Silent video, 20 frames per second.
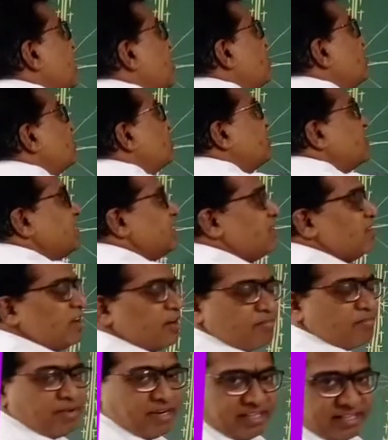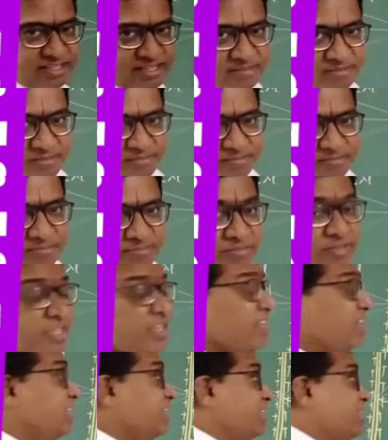outward normal this way.
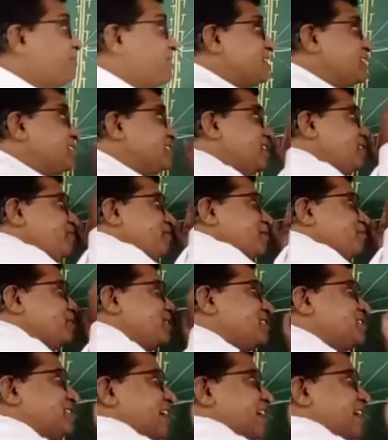If I see from this